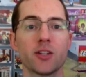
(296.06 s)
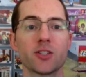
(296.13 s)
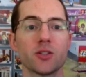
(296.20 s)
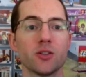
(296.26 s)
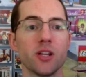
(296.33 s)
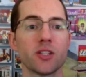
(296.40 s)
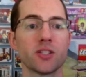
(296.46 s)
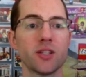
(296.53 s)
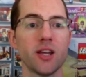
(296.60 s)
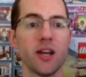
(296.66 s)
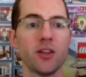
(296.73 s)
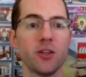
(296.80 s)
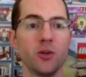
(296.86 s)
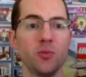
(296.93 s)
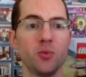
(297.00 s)
so let's say
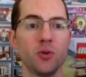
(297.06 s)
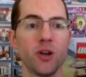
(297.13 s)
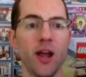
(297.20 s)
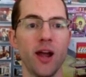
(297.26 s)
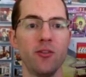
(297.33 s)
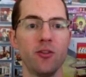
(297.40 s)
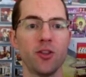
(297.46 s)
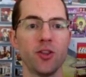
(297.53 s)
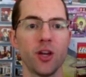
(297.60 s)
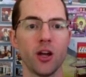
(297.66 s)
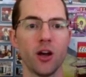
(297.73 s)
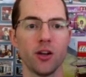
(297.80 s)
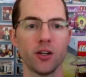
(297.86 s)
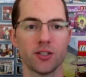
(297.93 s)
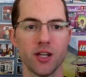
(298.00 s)
that you put everything
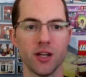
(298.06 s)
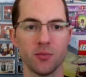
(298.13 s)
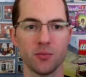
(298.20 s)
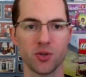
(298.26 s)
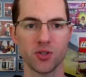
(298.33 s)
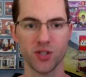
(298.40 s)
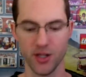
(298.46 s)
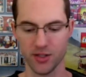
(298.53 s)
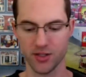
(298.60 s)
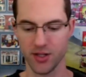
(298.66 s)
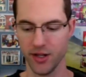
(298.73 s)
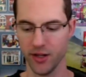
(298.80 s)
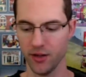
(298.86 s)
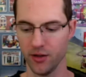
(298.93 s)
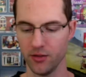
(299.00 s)
on a 10%
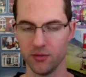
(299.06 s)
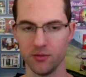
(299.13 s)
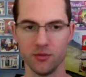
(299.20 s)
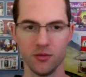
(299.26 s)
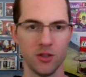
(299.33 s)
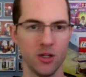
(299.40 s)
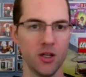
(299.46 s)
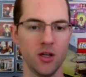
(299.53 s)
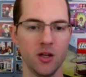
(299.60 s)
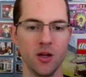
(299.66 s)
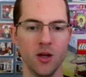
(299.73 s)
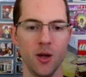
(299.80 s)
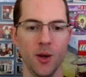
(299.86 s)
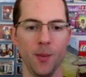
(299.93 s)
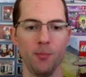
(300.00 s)
sale.
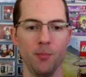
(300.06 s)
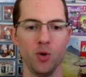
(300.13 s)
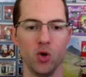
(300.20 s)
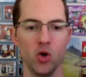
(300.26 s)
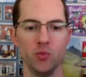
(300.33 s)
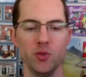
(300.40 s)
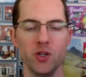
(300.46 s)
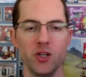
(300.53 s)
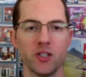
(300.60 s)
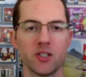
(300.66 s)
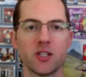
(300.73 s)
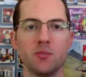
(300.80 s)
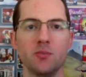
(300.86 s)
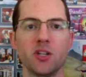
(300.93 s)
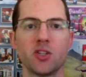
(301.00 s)
Boom, you hit
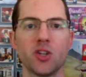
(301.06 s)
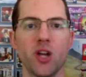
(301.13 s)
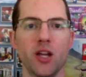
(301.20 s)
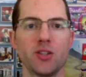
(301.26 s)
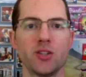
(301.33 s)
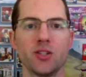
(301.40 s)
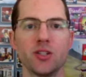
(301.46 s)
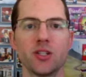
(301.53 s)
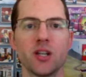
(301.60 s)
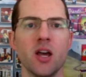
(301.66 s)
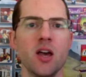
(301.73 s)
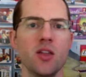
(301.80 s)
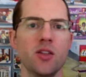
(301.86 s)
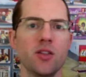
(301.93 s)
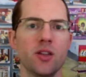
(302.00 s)
Submit Changes.
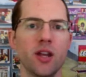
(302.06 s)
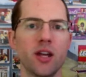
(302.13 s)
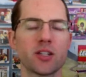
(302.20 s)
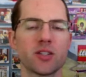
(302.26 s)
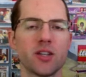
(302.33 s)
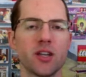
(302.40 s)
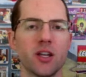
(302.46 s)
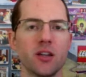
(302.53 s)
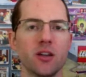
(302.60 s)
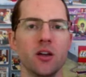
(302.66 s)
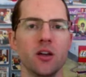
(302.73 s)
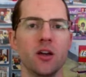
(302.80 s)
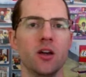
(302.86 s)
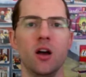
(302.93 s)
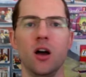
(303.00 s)
The next thing,
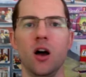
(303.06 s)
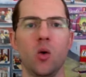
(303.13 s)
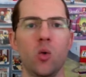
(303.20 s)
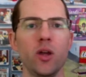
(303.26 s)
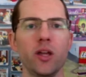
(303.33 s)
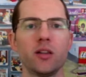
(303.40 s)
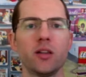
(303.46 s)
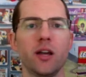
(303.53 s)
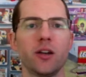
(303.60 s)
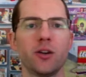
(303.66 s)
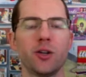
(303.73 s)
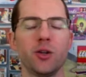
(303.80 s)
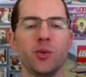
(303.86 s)
a week later, you